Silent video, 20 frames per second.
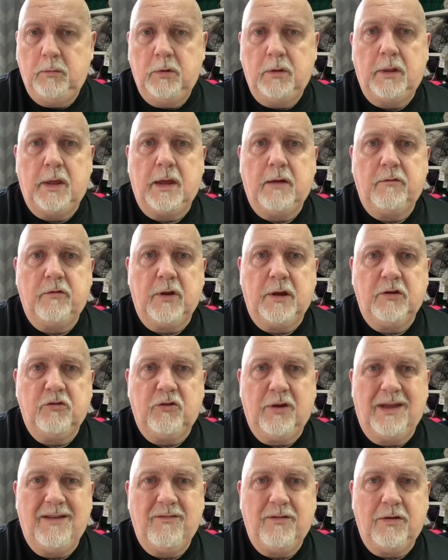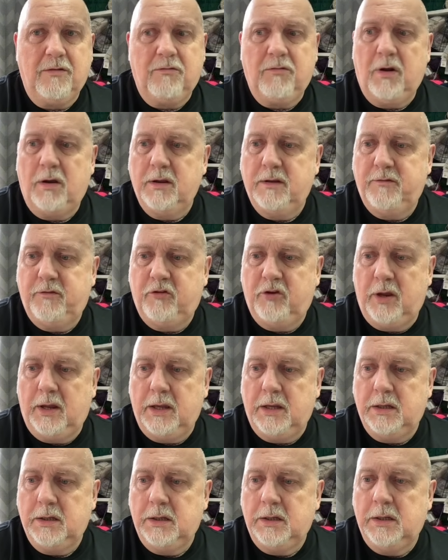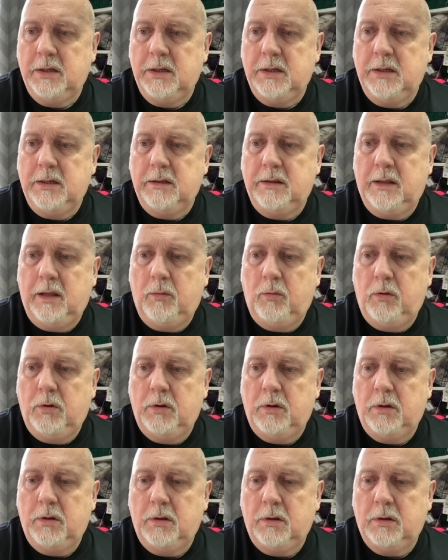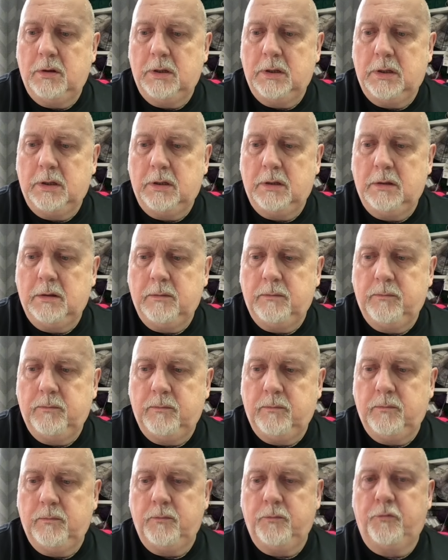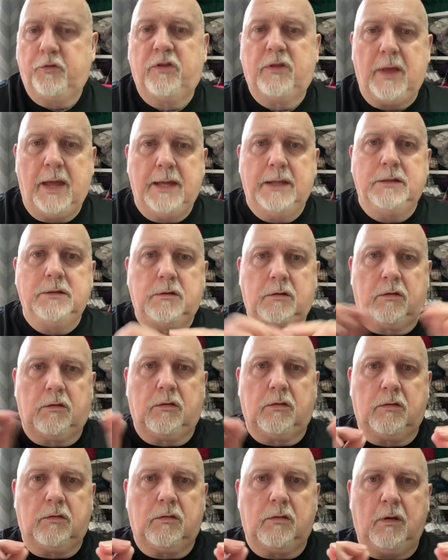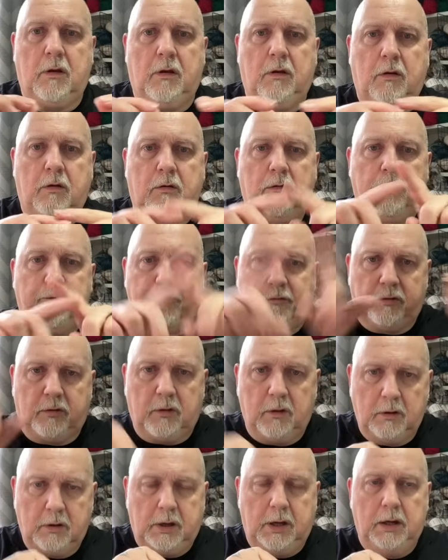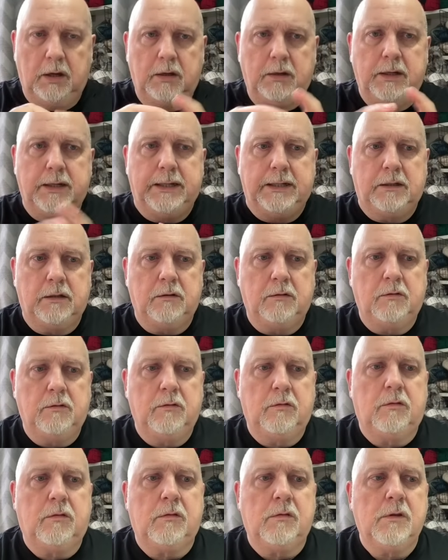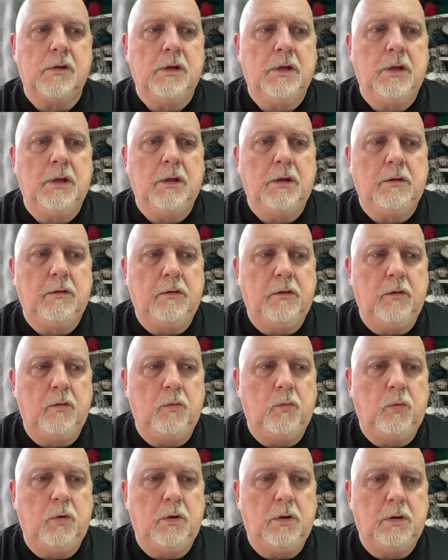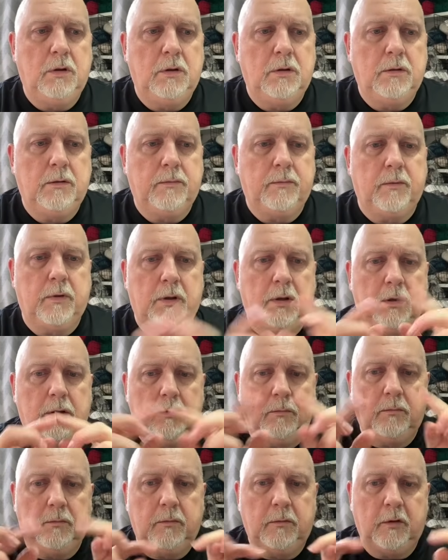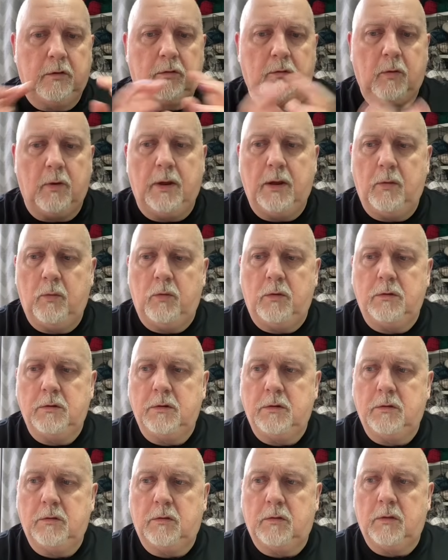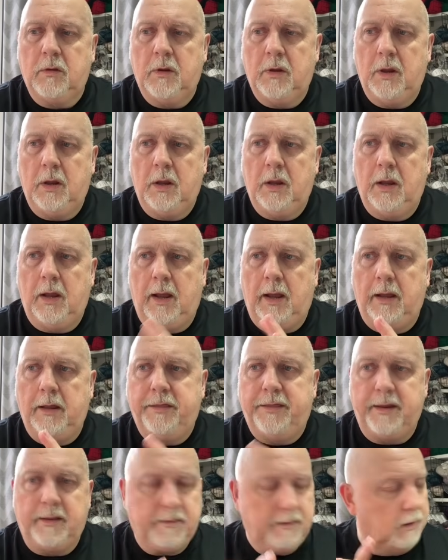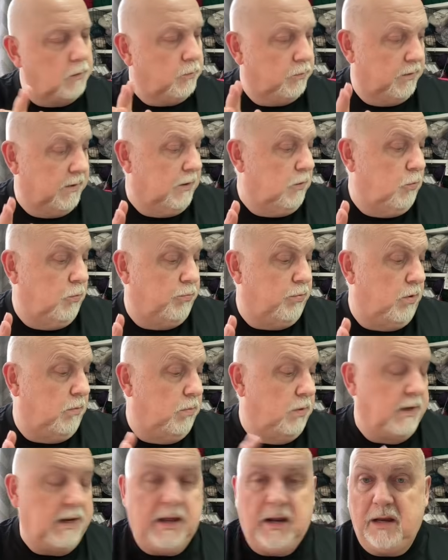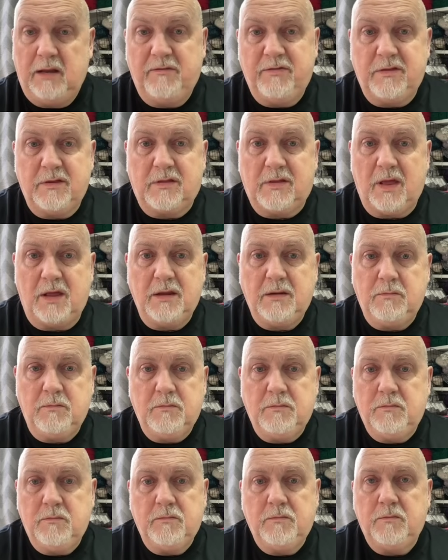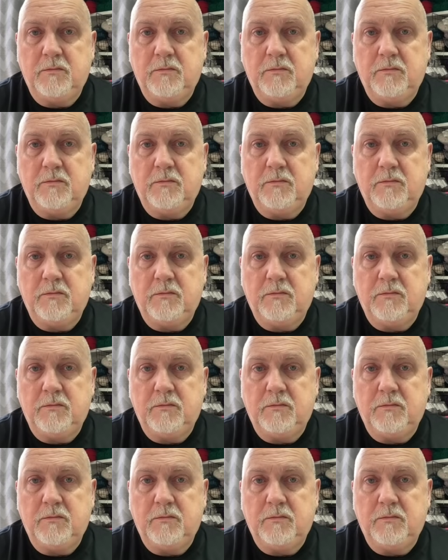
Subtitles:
but they actually haven't arrived yet. There were sets of circular needles that were the square ones. I think I'll have the same